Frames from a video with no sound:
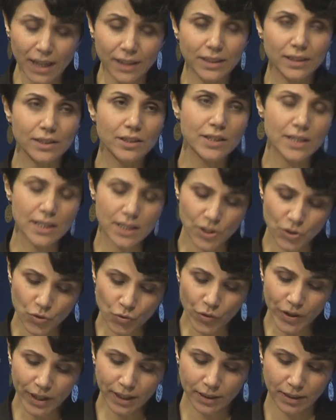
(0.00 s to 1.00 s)
there is a
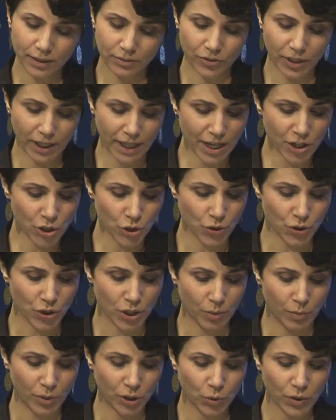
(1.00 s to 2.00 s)
strict
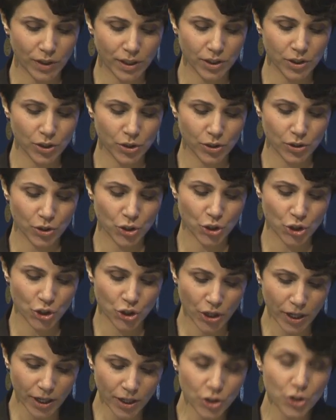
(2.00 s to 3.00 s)
relationship between the
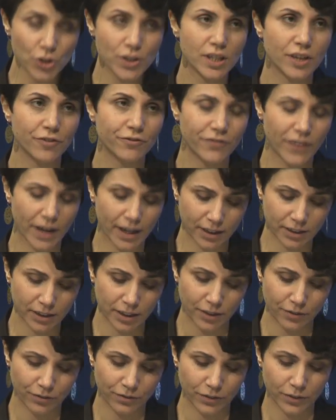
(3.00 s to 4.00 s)
changes uh,
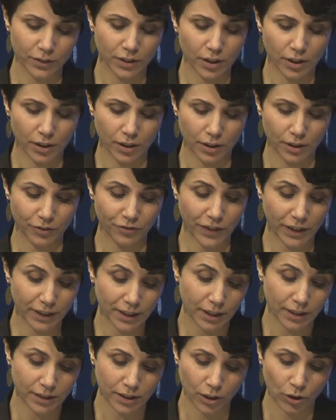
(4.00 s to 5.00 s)

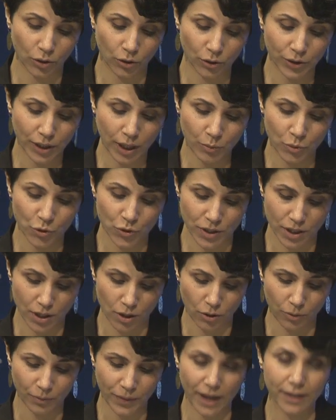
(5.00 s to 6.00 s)
affecting the colonial
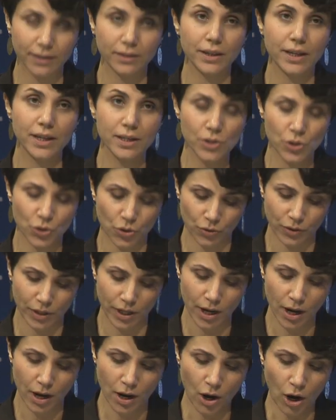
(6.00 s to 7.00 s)
museum and the
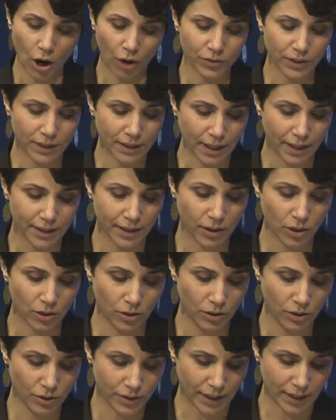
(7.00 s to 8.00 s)
history of the Italian
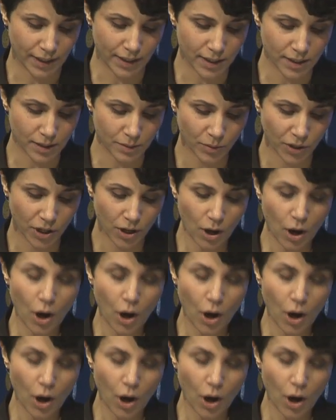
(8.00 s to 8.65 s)
colonialism.